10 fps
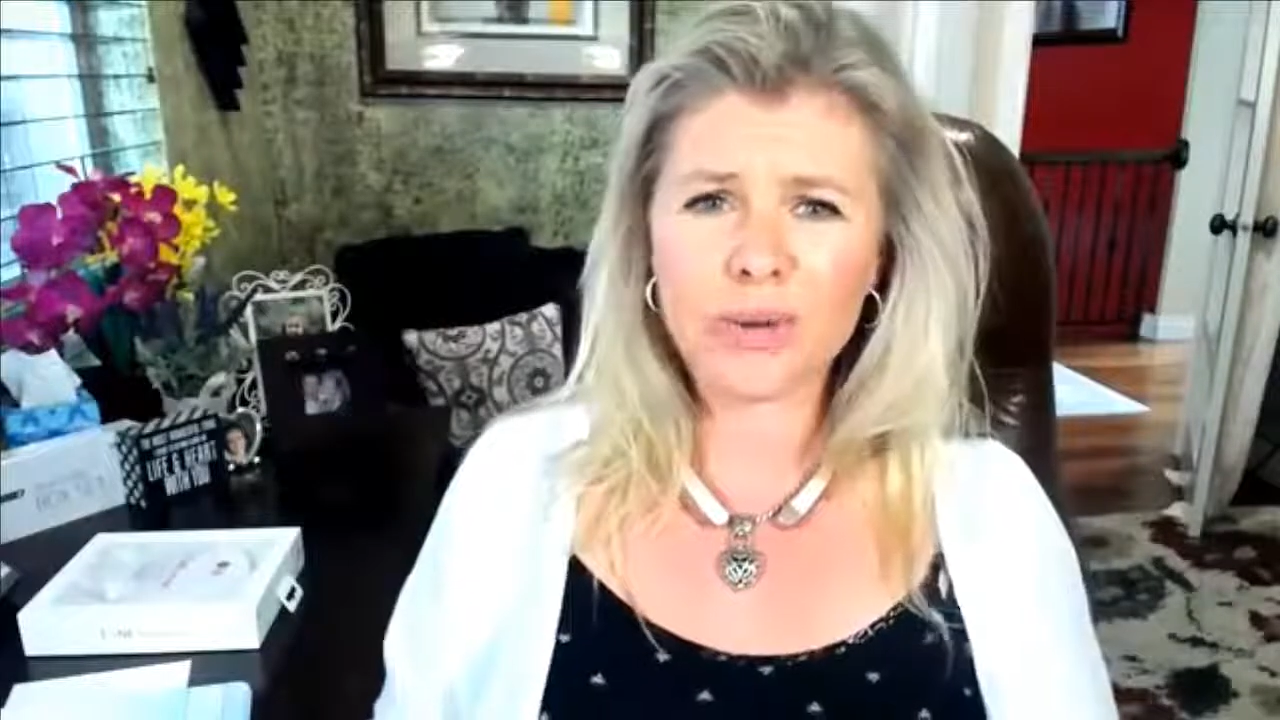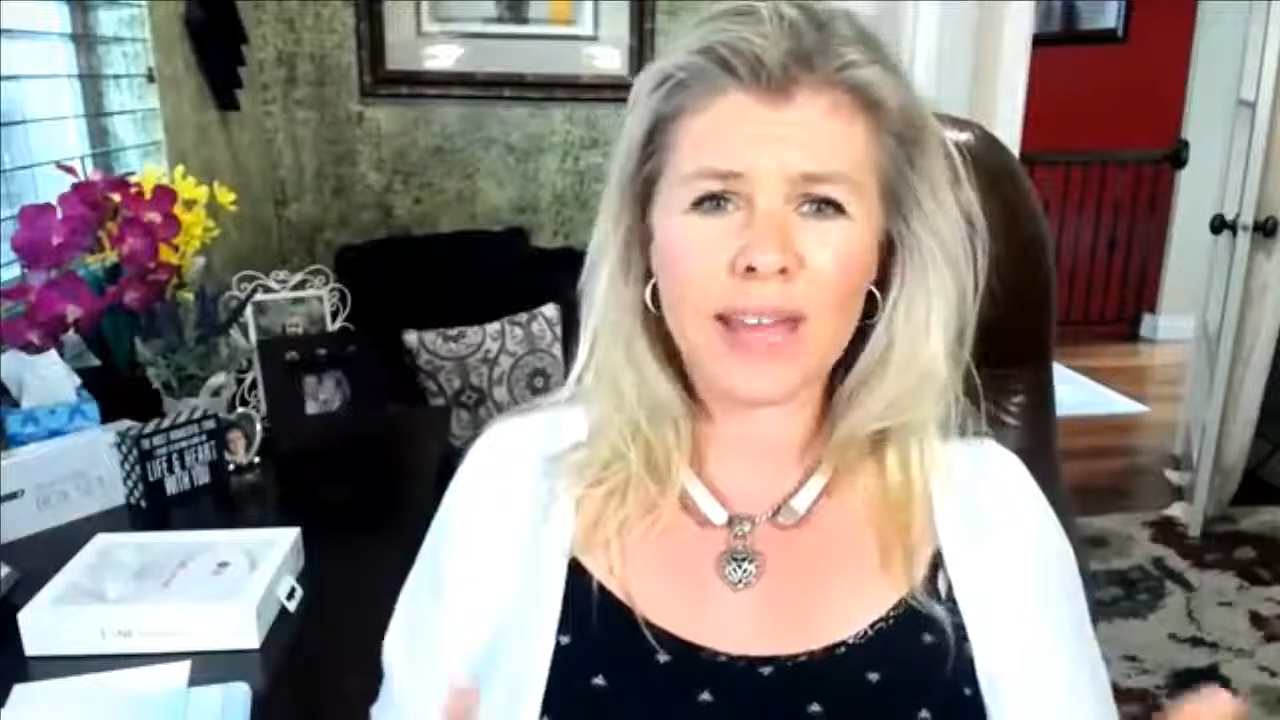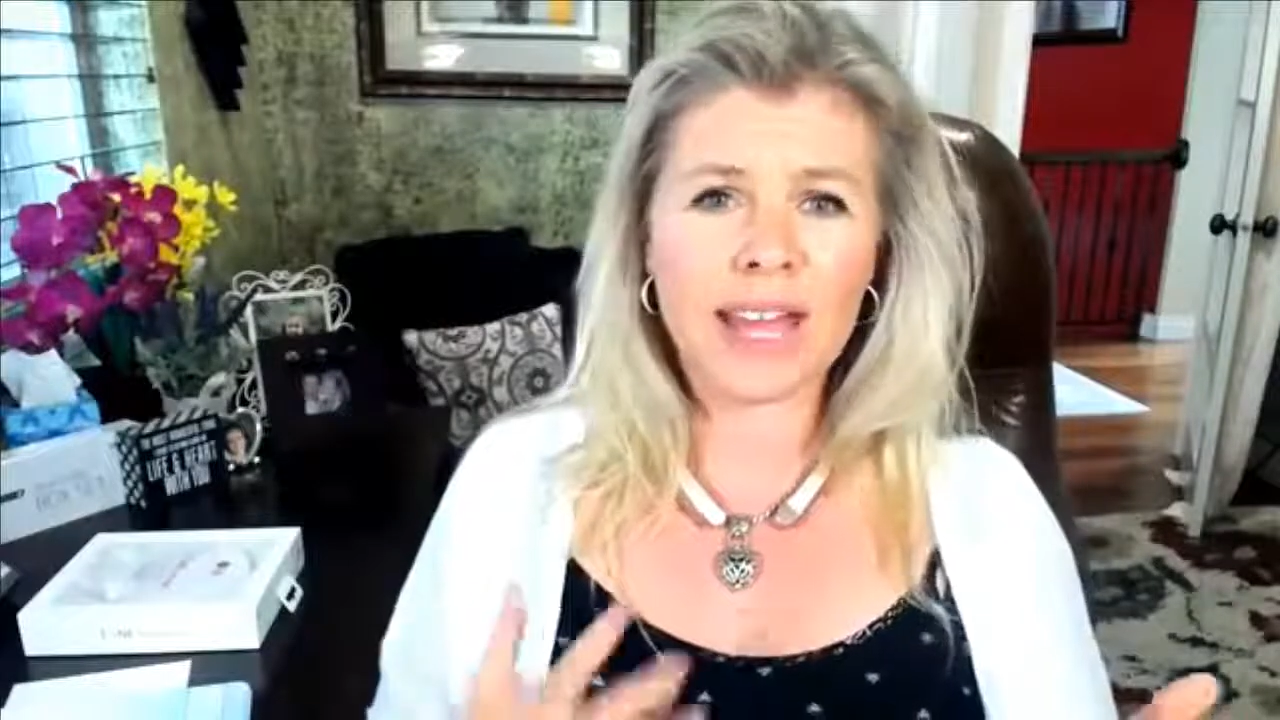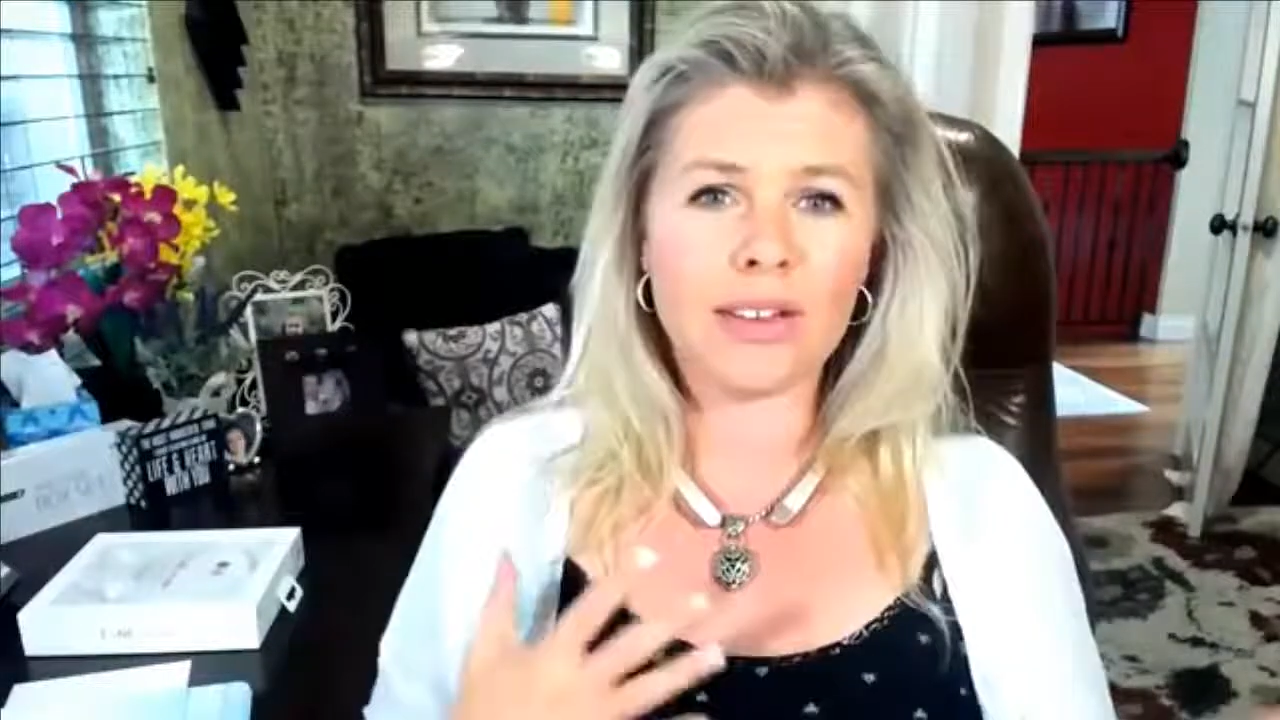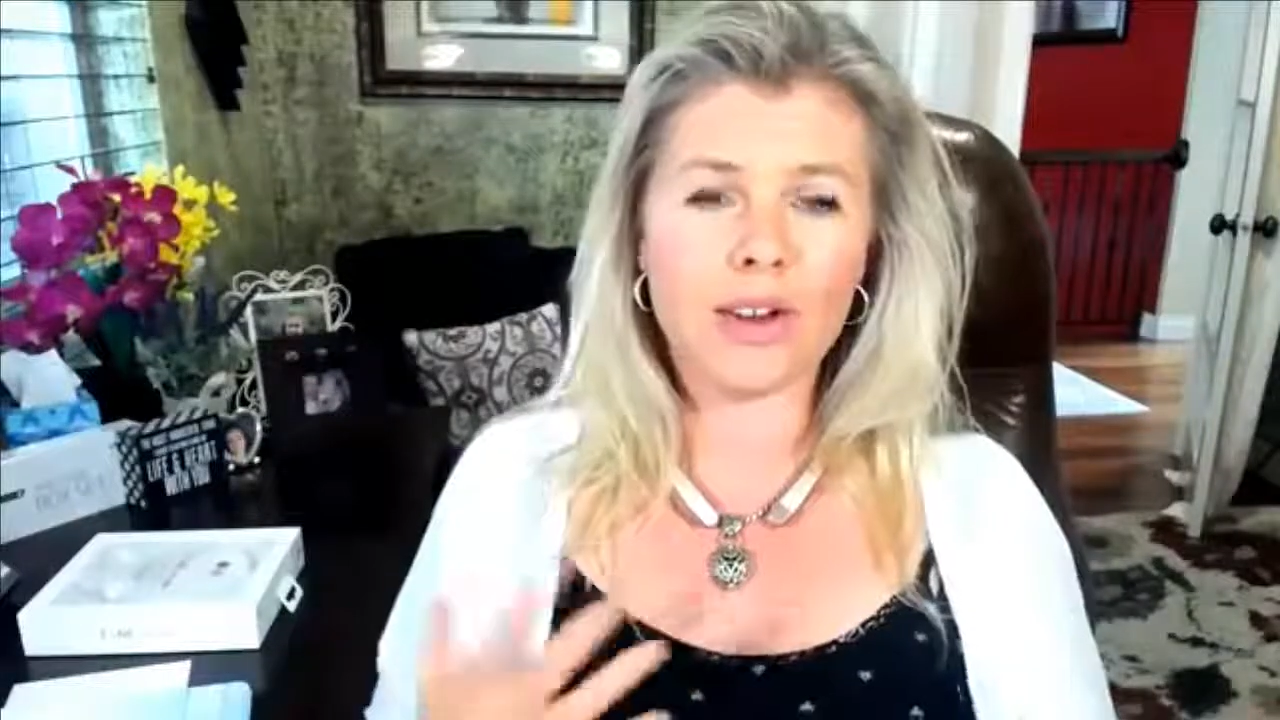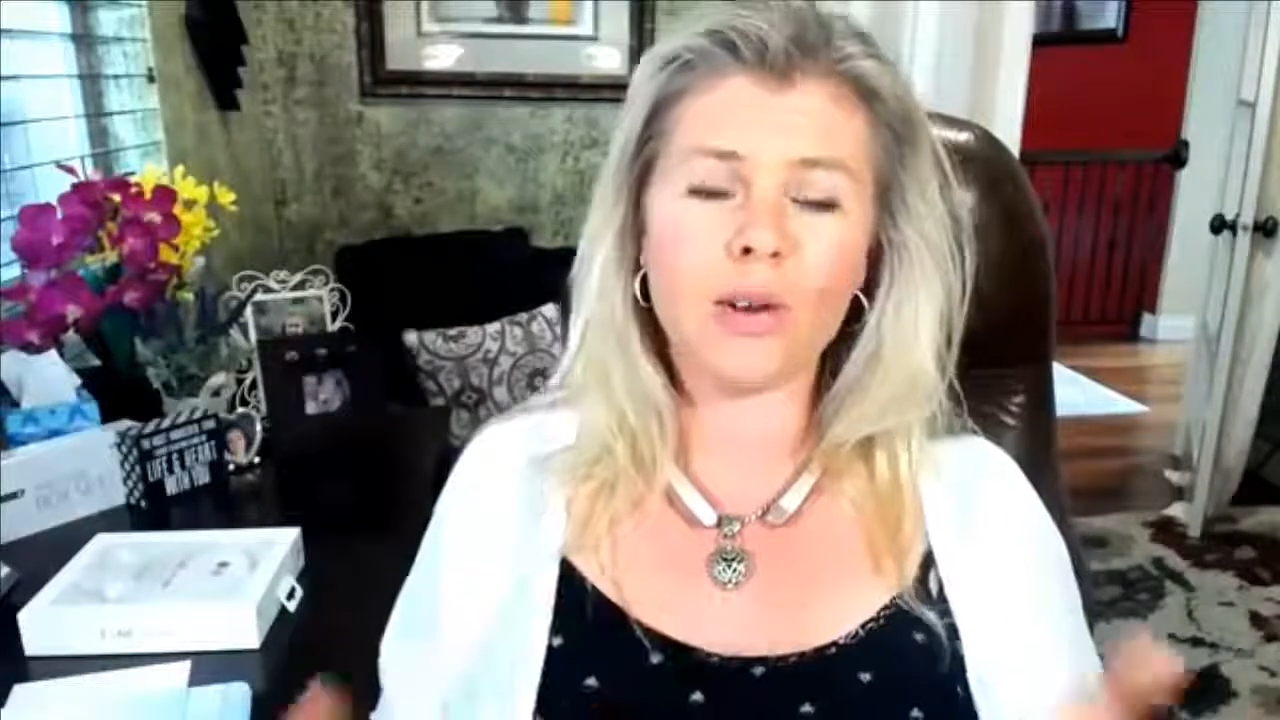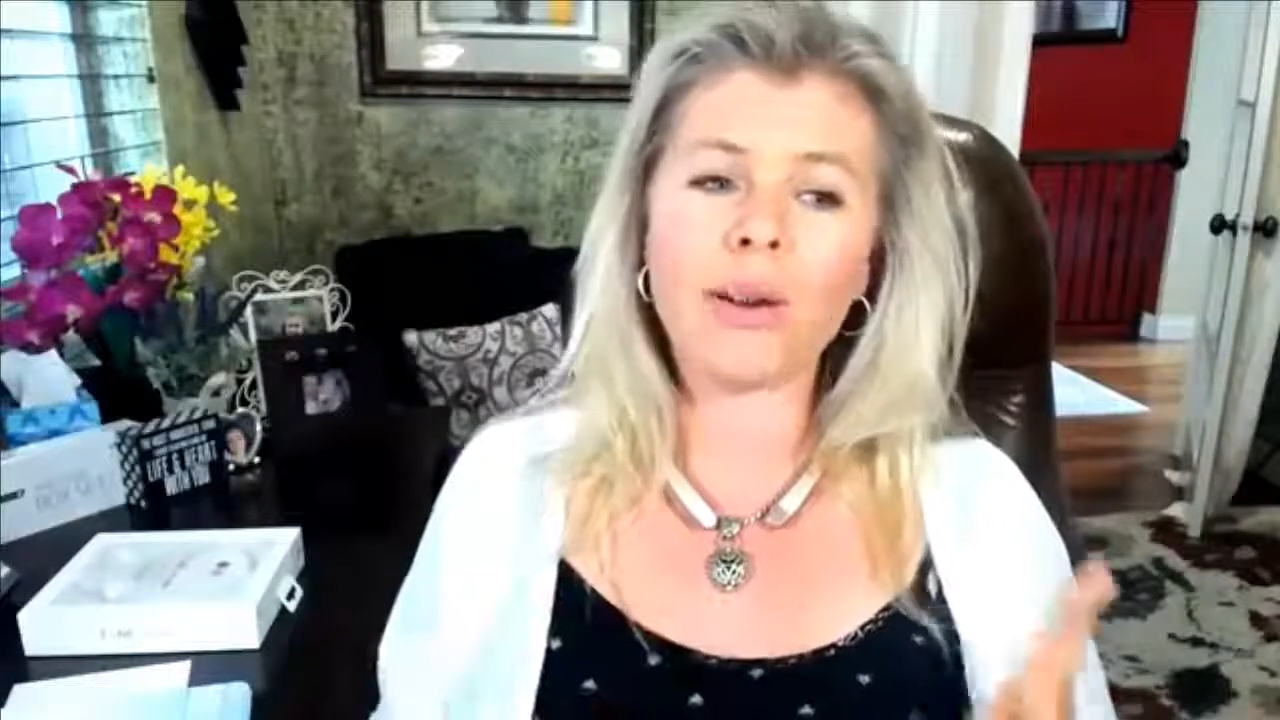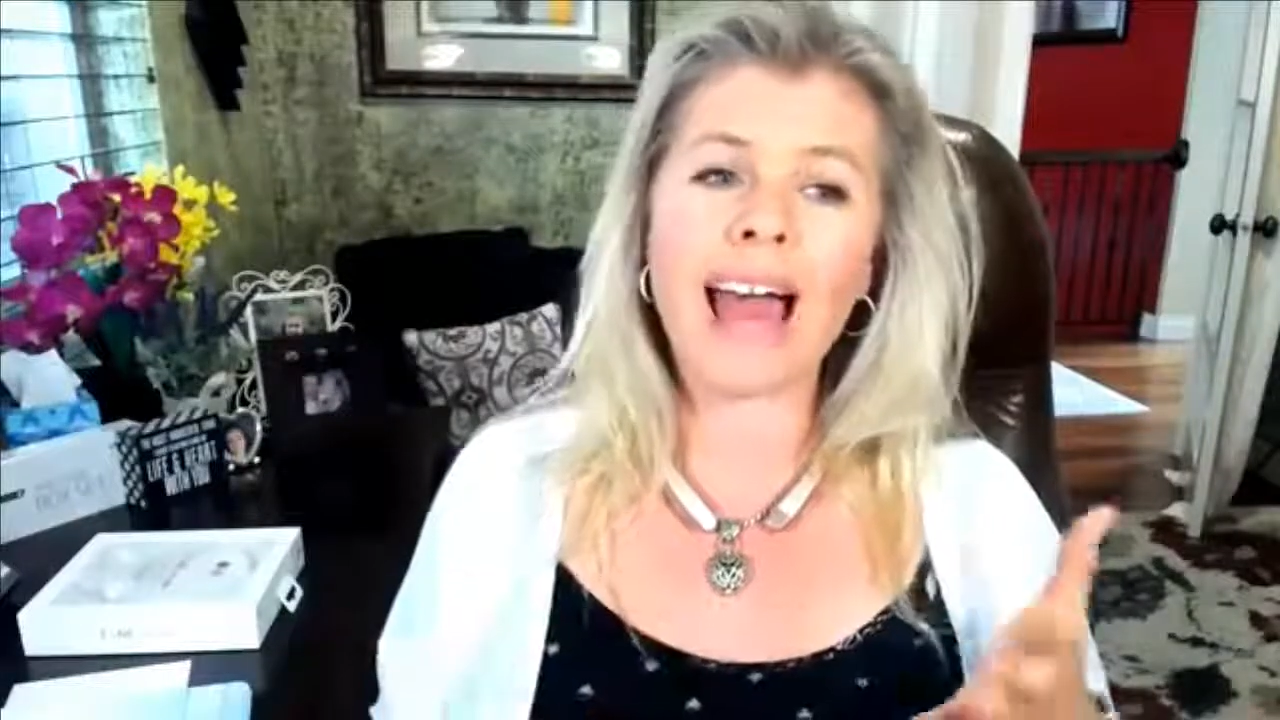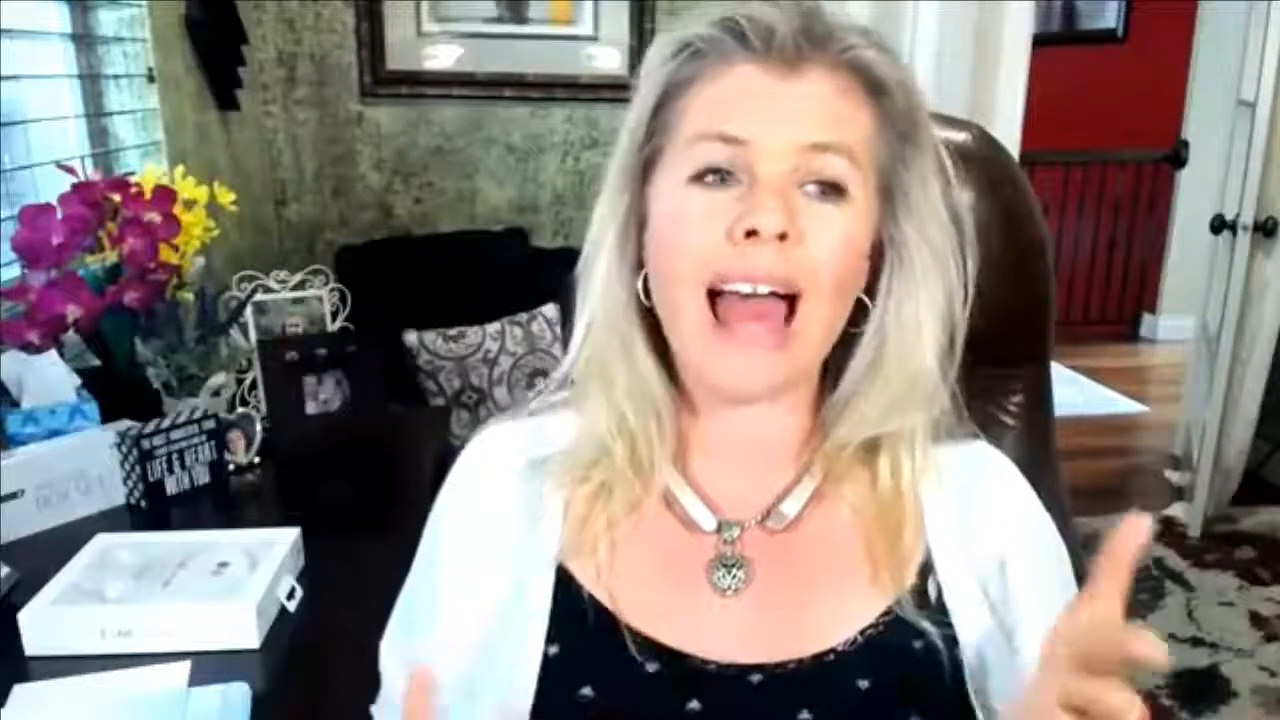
clue that